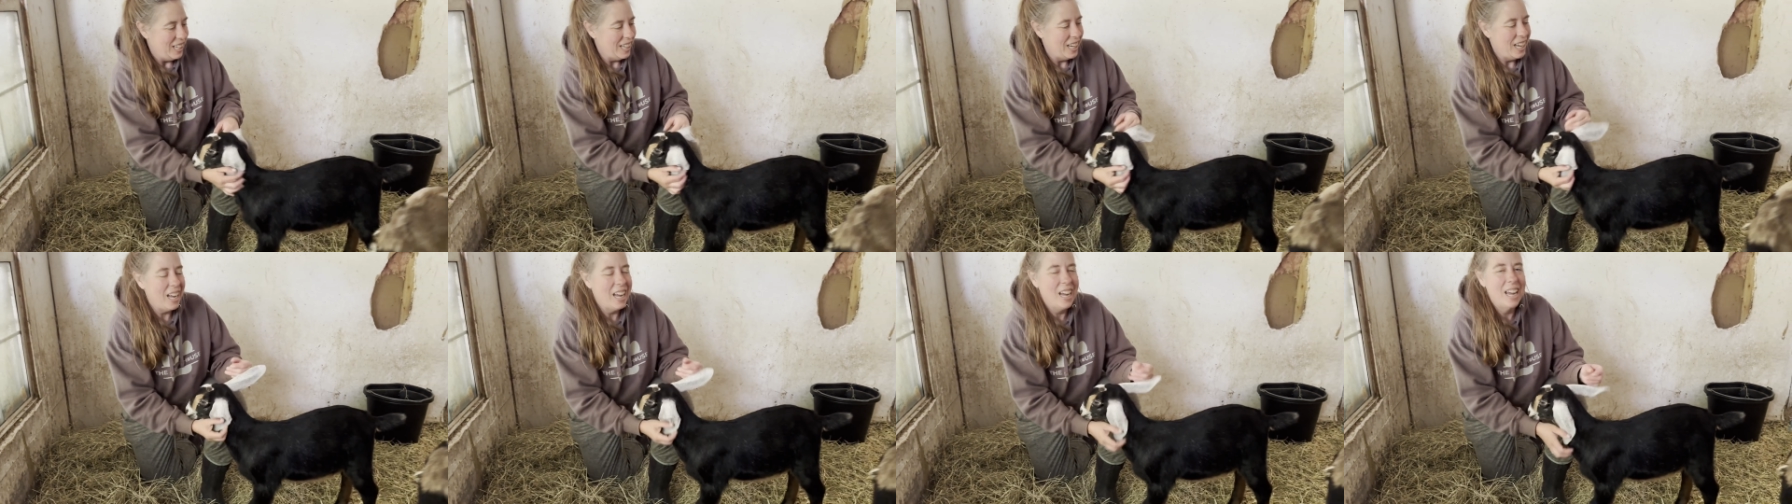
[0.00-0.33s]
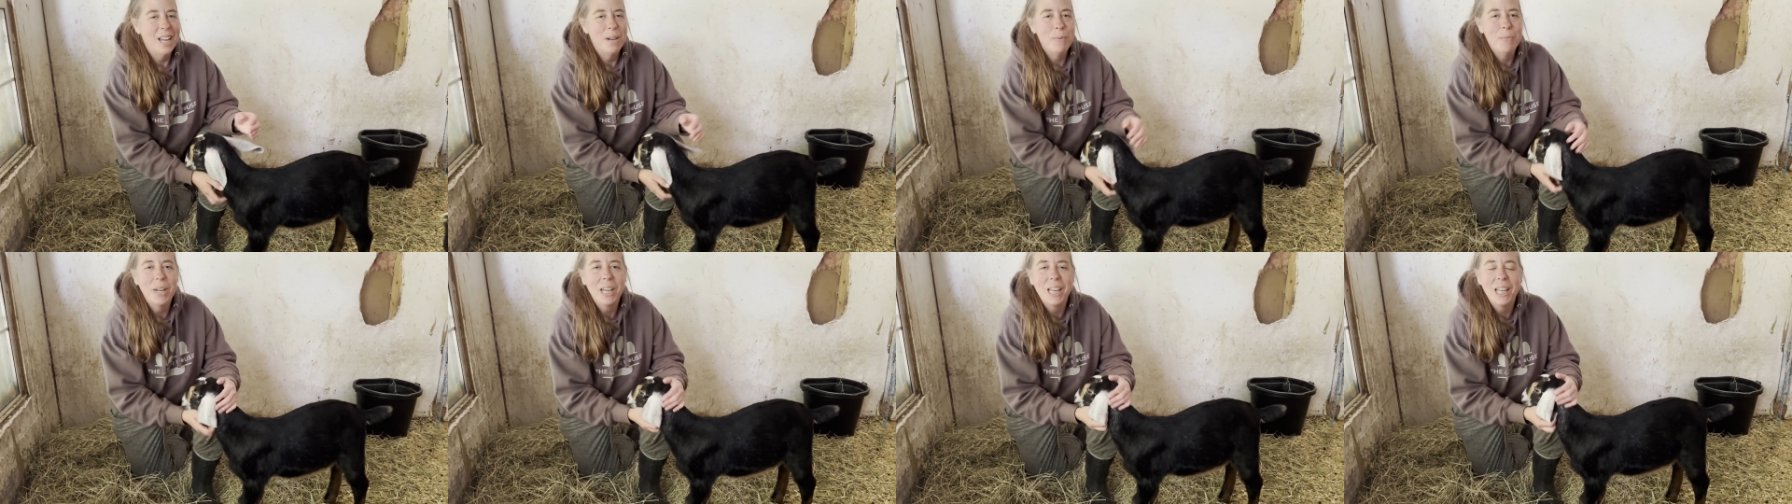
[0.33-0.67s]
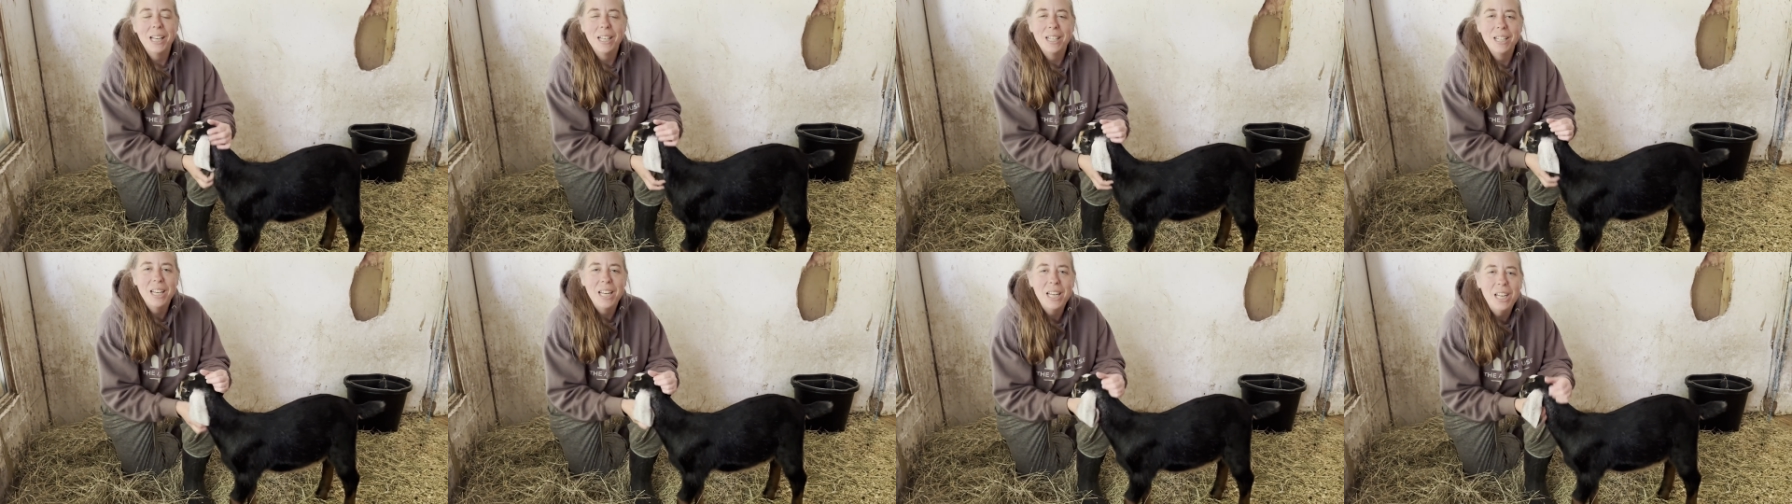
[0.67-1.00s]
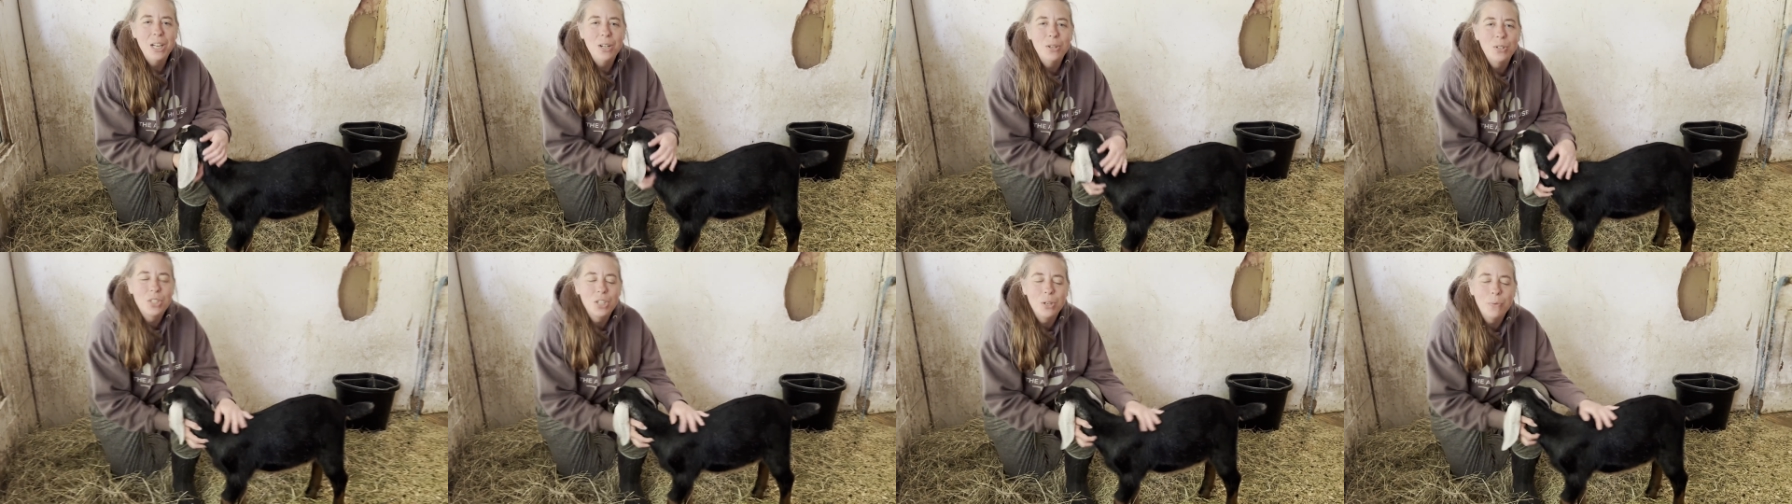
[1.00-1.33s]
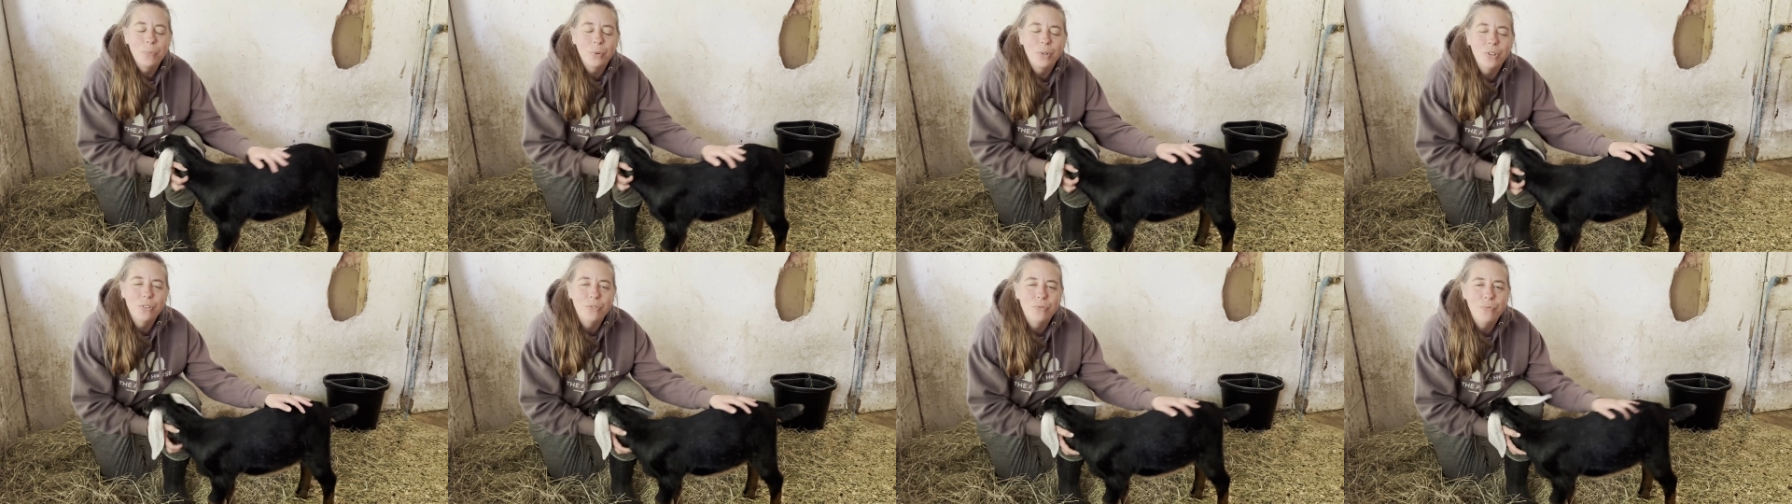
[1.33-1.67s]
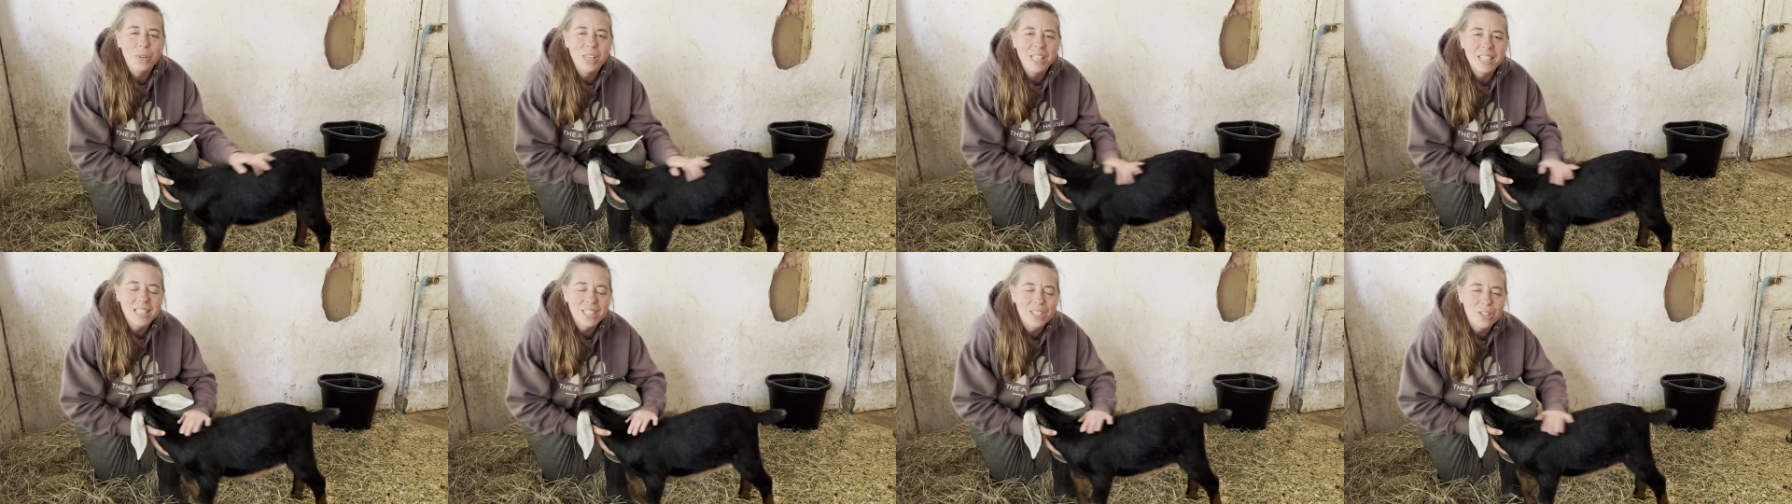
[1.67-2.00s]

and making huge improvements